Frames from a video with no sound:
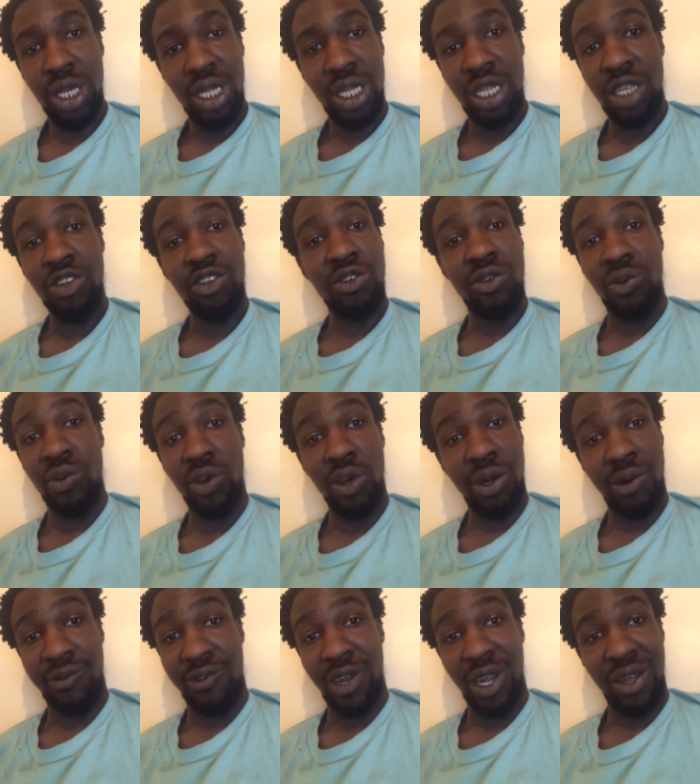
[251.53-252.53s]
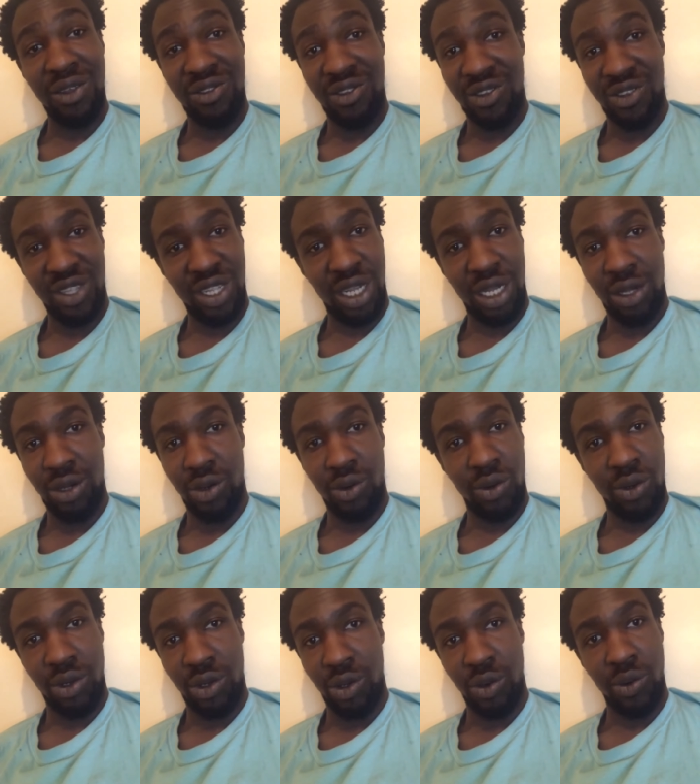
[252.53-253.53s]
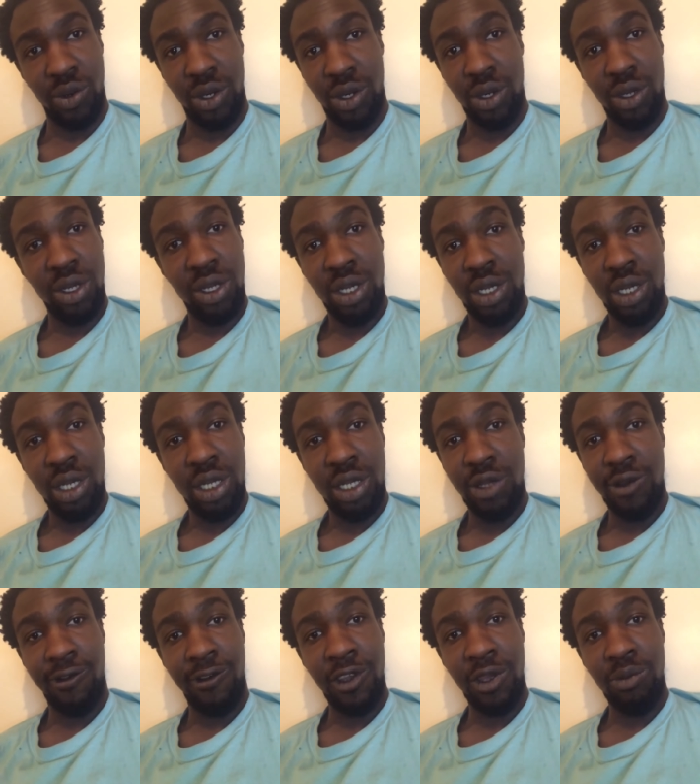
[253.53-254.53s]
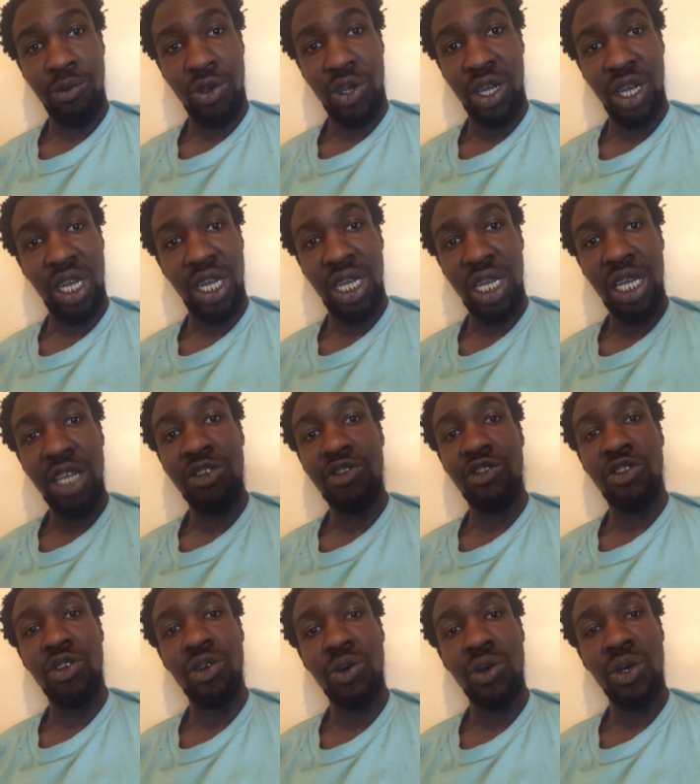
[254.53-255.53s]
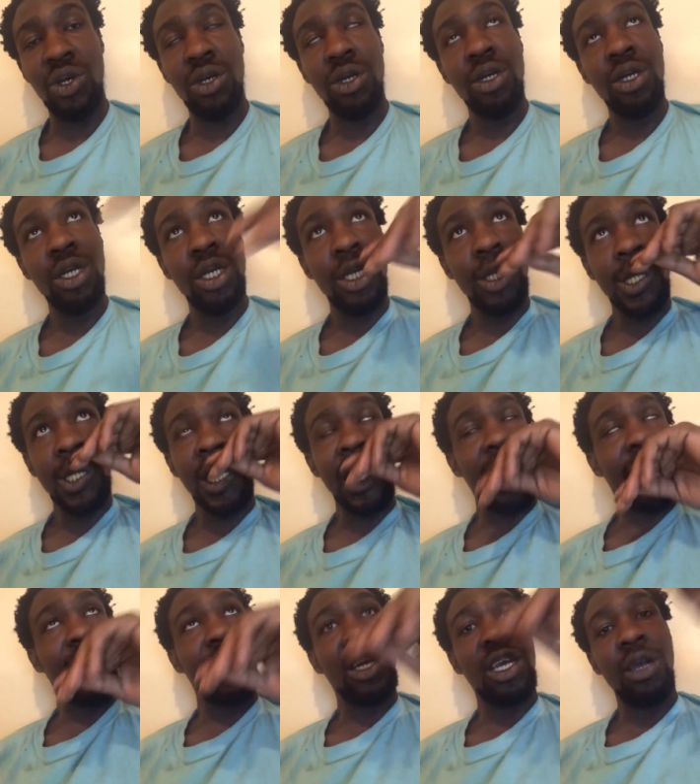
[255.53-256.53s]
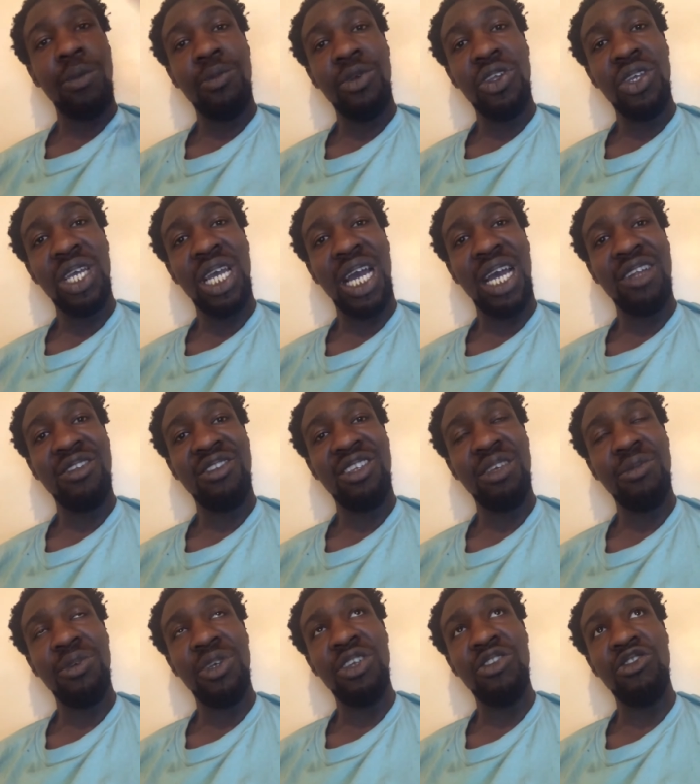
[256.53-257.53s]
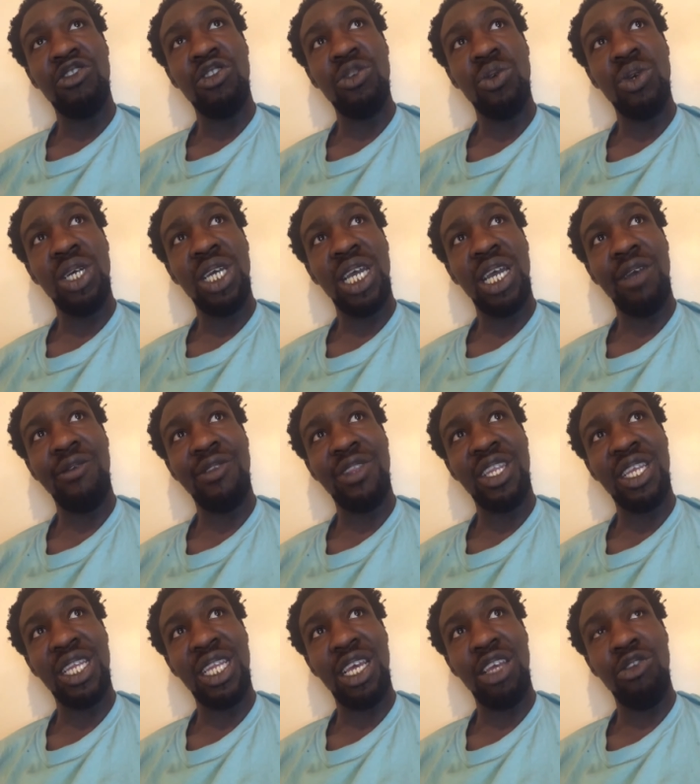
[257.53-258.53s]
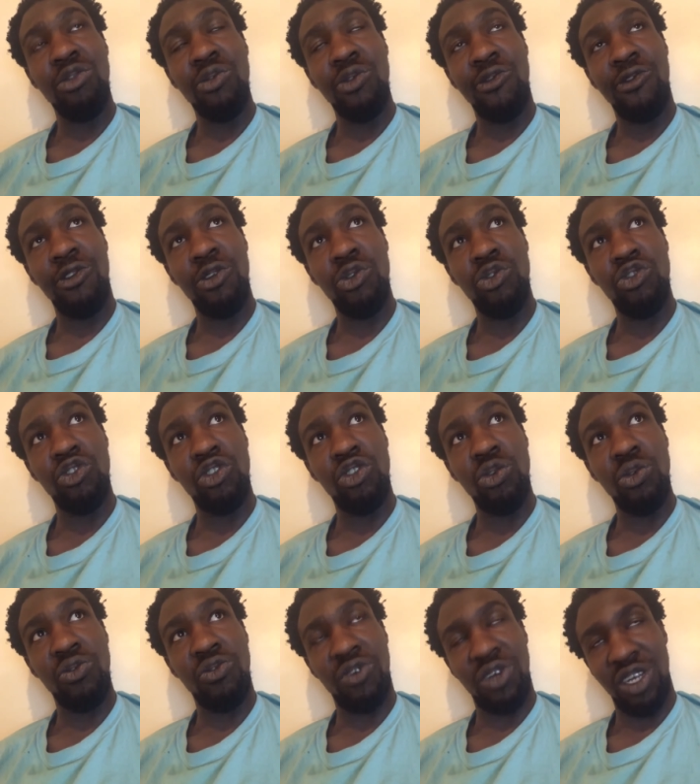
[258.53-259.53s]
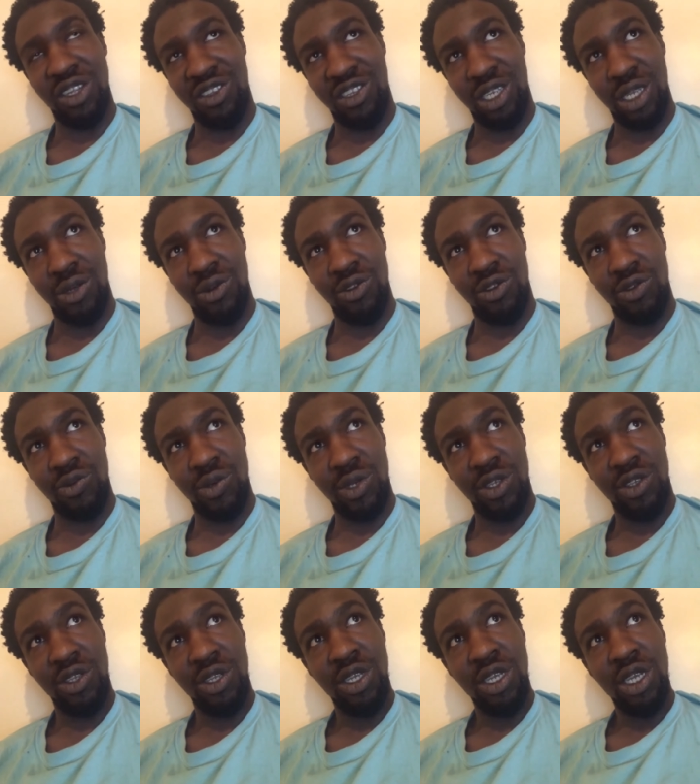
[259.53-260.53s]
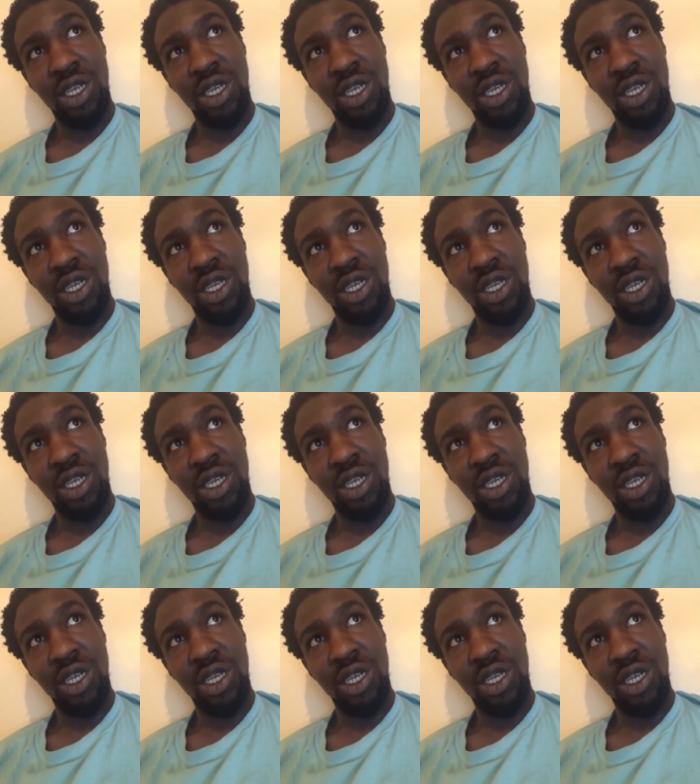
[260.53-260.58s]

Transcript: This coronavirus is not going nowhere. You feel me? Because it's doing, cause, cause, but you got to see, bro, it's doing everything that you refuse to do for the centuries.